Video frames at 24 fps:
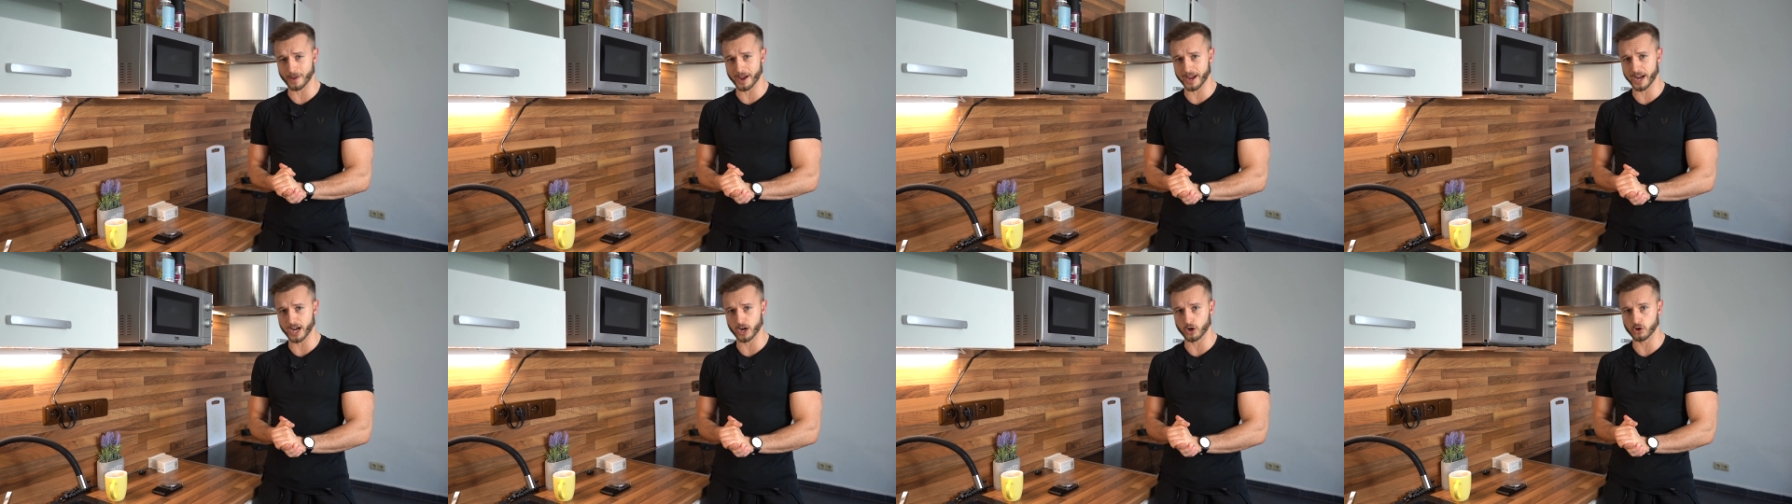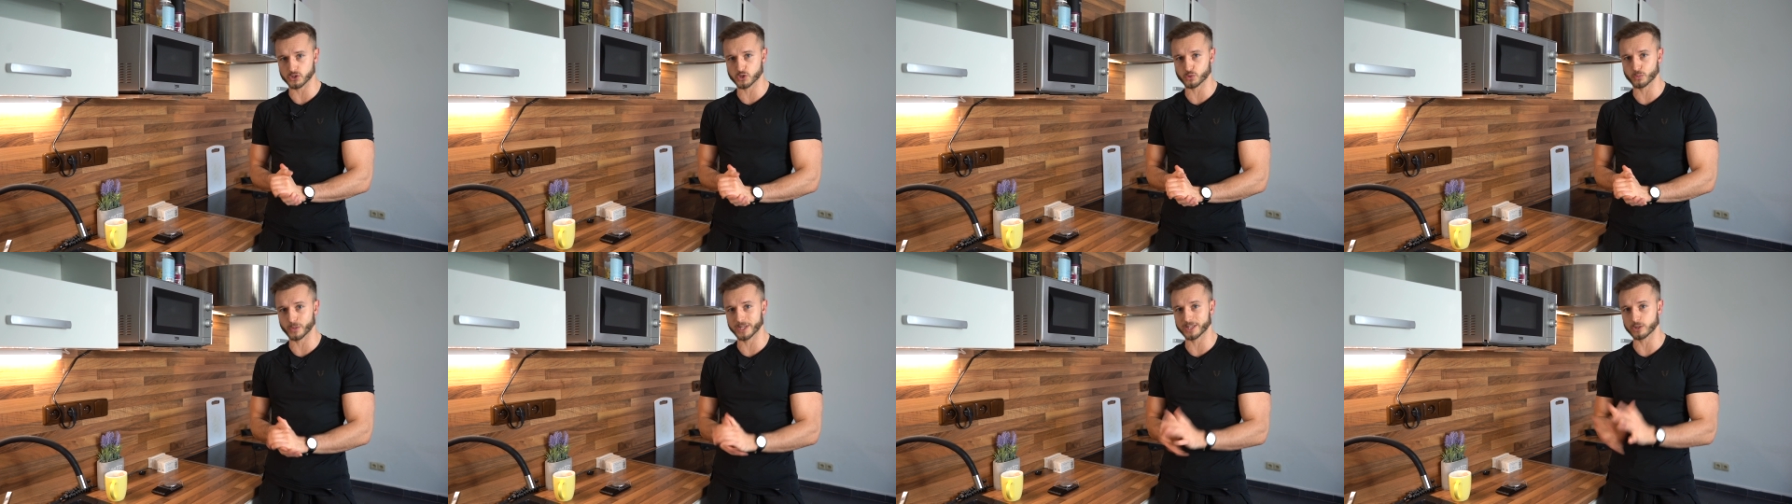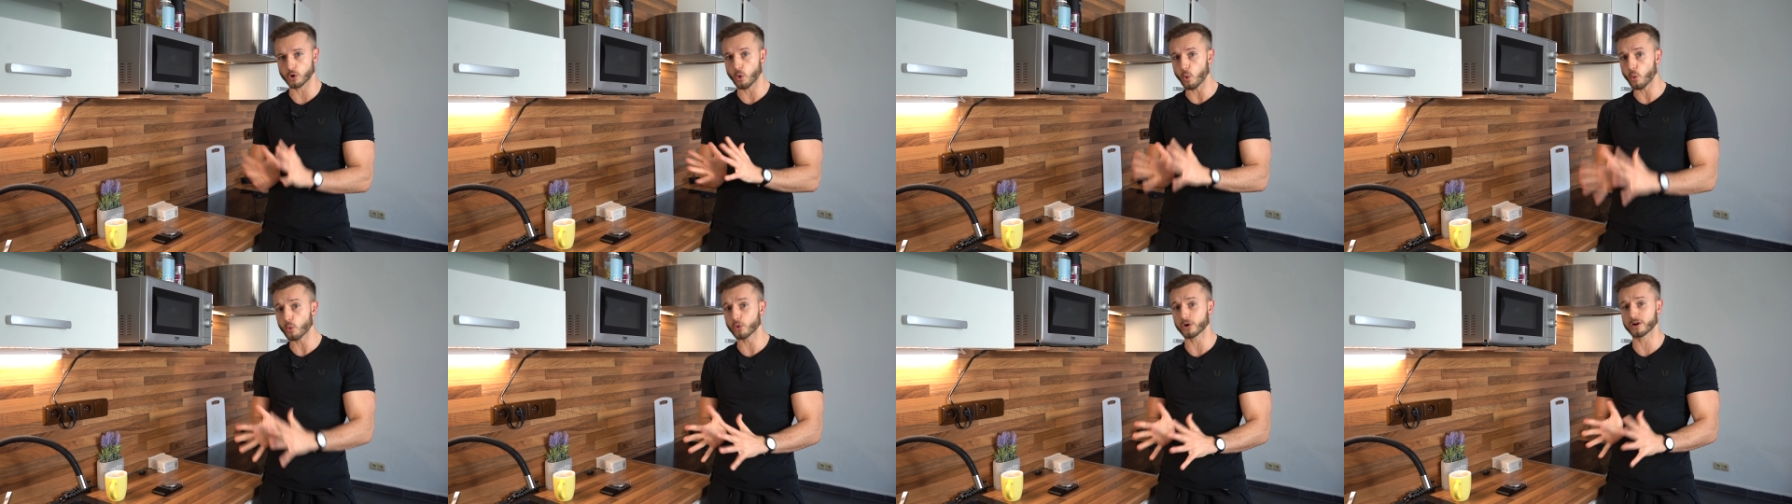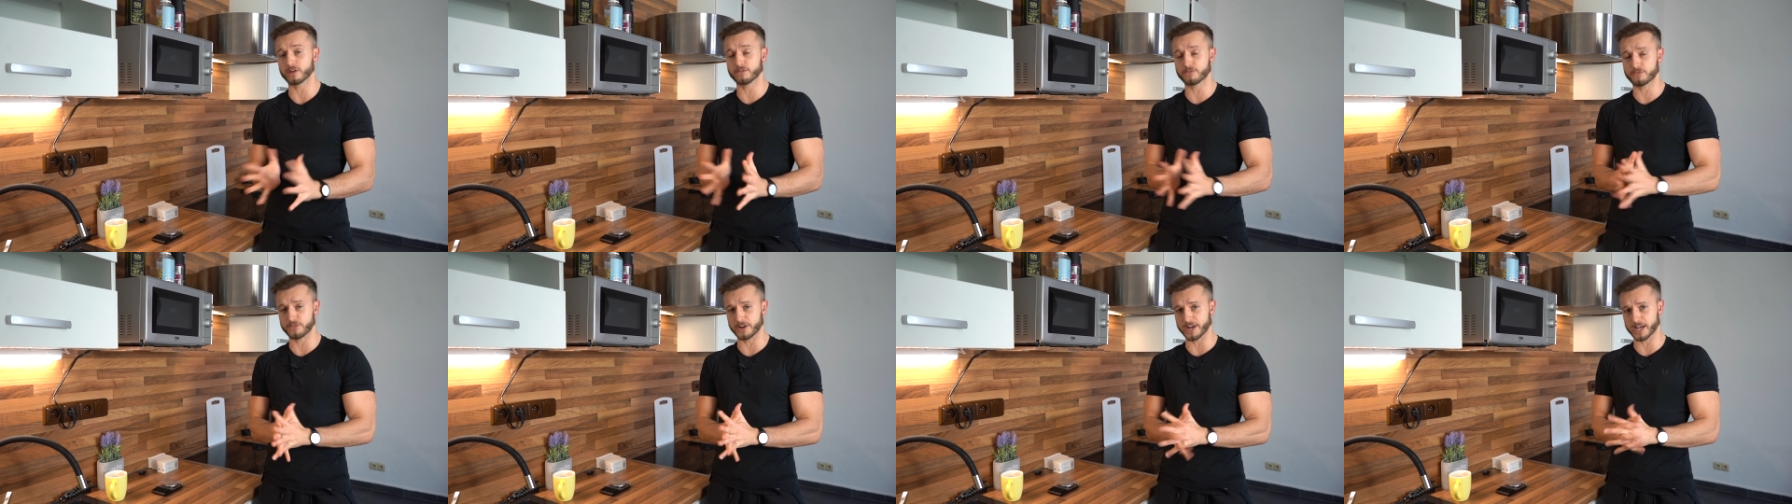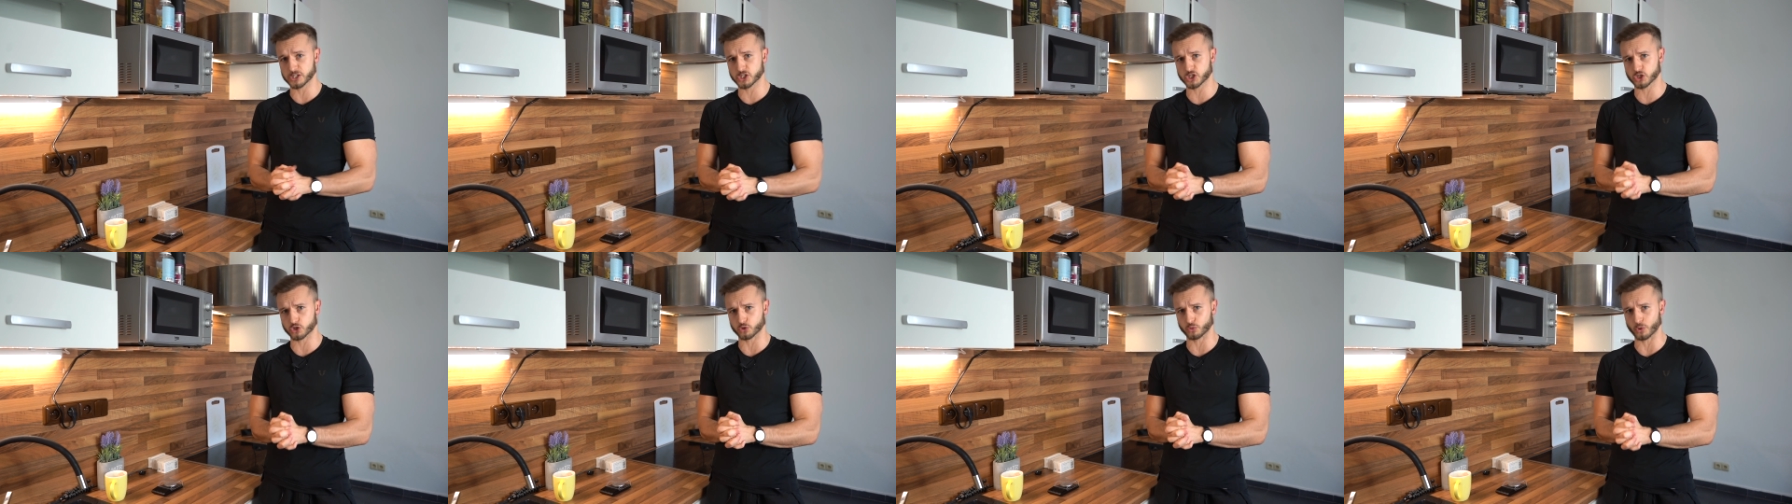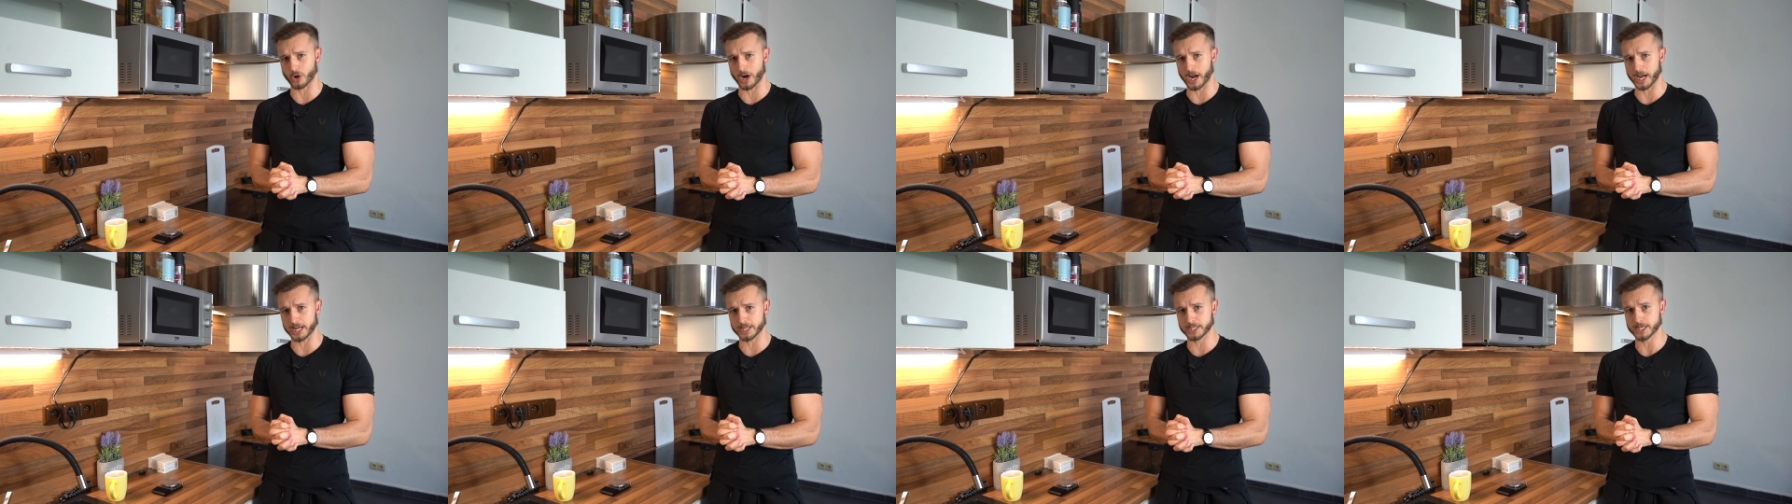my hair loss with oral
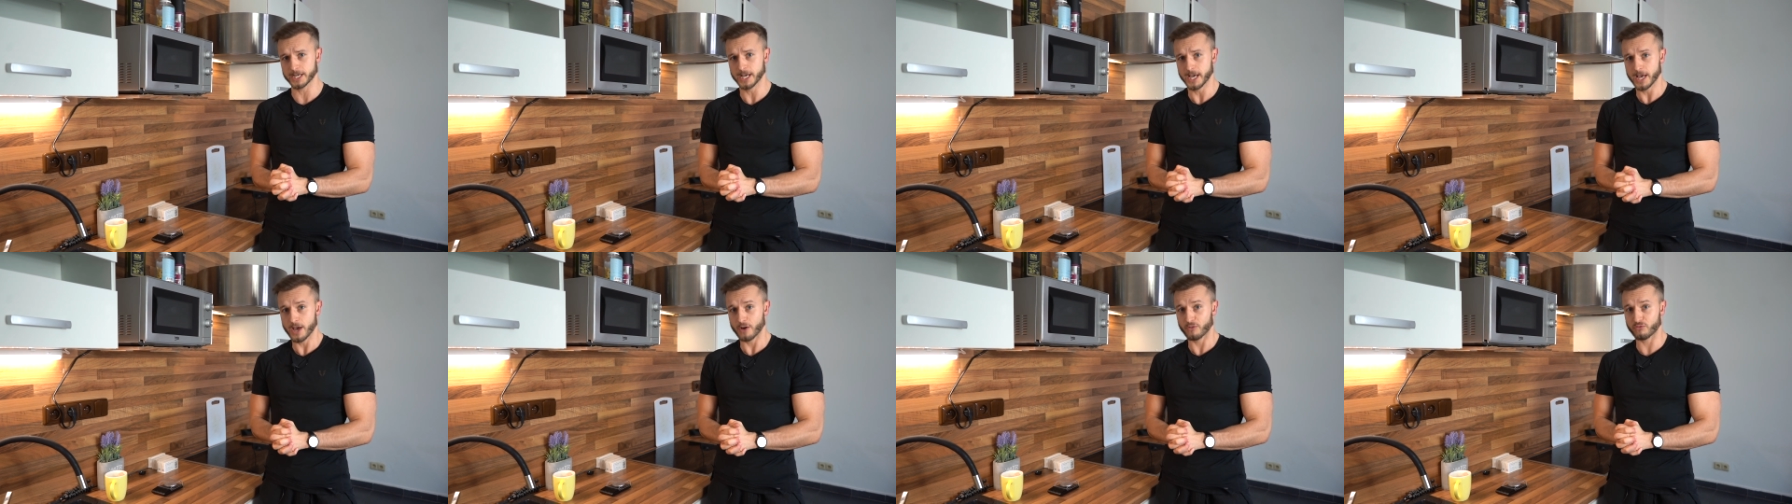finasteride